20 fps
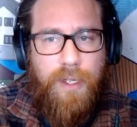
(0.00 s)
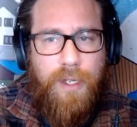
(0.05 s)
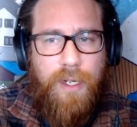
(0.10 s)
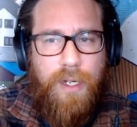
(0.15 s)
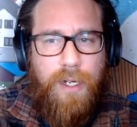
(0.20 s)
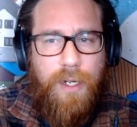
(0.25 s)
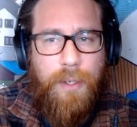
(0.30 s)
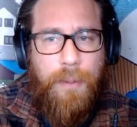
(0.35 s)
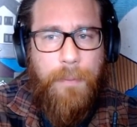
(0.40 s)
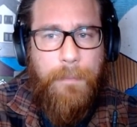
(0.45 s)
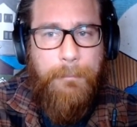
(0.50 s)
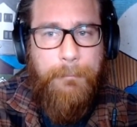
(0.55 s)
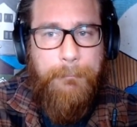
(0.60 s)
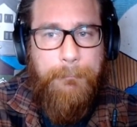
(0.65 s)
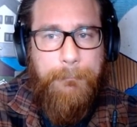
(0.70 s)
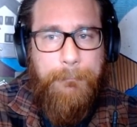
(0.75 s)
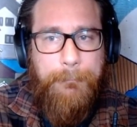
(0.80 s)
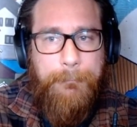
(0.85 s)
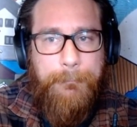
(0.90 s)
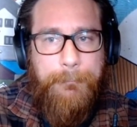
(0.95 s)

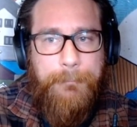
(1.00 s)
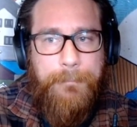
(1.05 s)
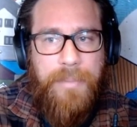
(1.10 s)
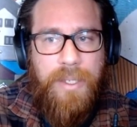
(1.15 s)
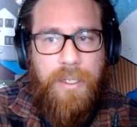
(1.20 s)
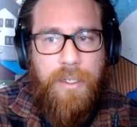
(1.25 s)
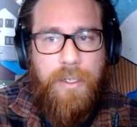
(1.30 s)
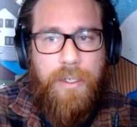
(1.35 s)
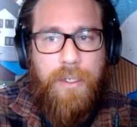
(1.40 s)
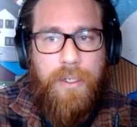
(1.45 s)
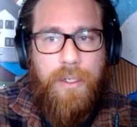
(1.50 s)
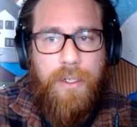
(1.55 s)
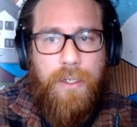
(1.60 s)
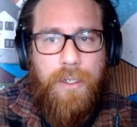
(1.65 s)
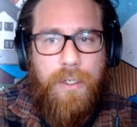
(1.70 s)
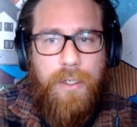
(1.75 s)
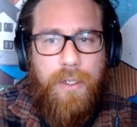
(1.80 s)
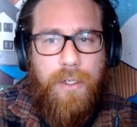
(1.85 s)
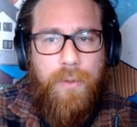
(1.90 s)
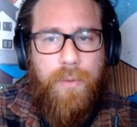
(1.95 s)

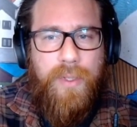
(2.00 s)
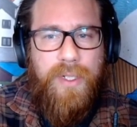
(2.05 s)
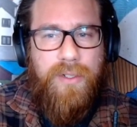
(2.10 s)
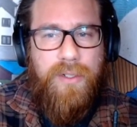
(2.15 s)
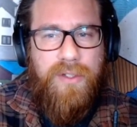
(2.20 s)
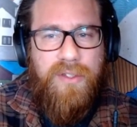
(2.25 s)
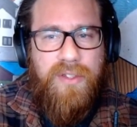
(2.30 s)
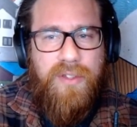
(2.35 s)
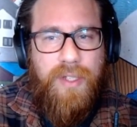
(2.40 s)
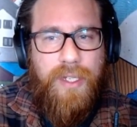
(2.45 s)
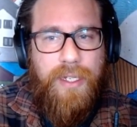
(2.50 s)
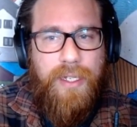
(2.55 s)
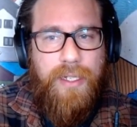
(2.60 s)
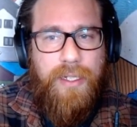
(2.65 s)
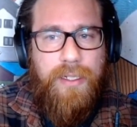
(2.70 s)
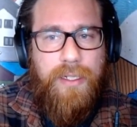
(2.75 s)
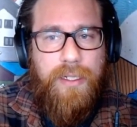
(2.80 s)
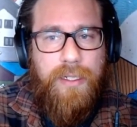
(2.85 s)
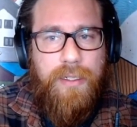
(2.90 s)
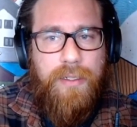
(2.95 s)
We could
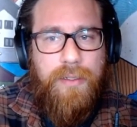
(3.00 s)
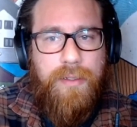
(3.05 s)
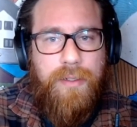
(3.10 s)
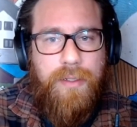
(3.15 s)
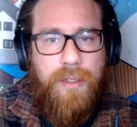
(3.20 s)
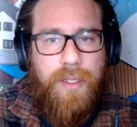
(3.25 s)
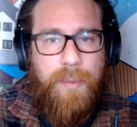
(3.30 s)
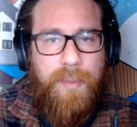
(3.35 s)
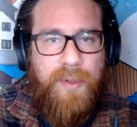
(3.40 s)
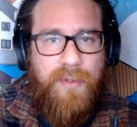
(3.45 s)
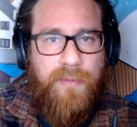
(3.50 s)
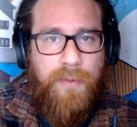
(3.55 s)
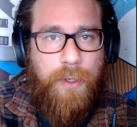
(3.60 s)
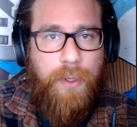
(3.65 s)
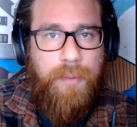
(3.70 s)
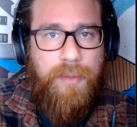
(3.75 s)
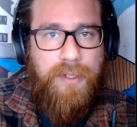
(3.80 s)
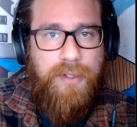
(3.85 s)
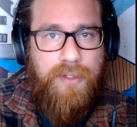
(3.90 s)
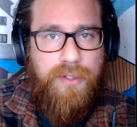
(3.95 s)
see the
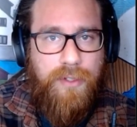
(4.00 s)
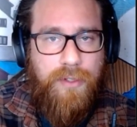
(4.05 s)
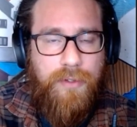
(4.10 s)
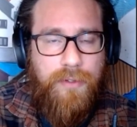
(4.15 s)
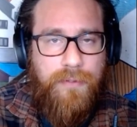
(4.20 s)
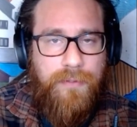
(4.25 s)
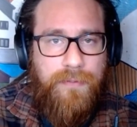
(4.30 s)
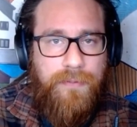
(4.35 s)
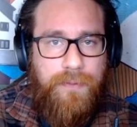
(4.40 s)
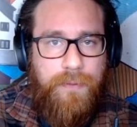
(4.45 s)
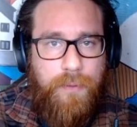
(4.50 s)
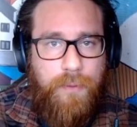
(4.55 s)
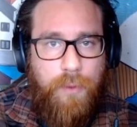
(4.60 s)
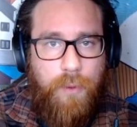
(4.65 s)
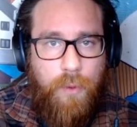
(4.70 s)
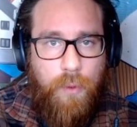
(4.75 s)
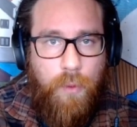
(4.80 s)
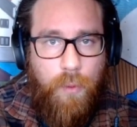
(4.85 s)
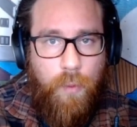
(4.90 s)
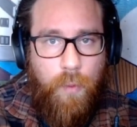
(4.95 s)
performance of
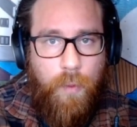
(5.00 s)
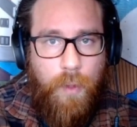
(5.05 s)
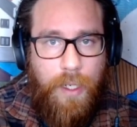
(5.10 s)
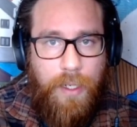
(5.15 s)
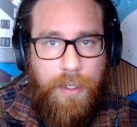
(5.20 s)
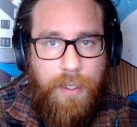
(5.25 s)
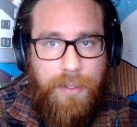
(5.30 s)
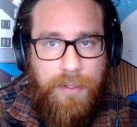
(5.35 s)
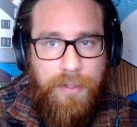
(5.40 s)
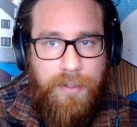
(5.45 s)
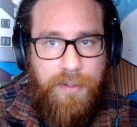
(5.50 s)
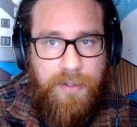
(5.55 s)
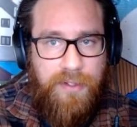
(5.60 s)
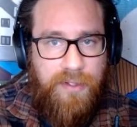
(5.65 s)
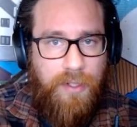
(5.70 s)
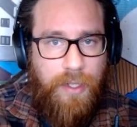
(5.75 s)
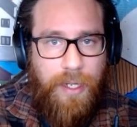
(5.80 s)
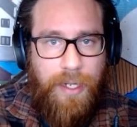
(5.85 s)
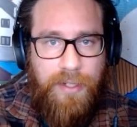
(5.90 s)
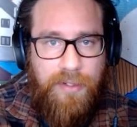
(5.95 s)
one
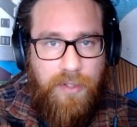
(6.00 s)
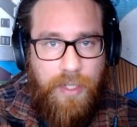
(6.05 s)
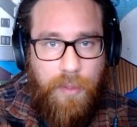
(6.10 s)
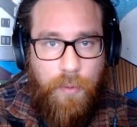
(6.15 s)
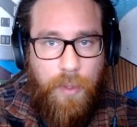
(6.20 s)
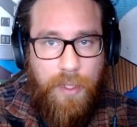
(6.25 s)
slice,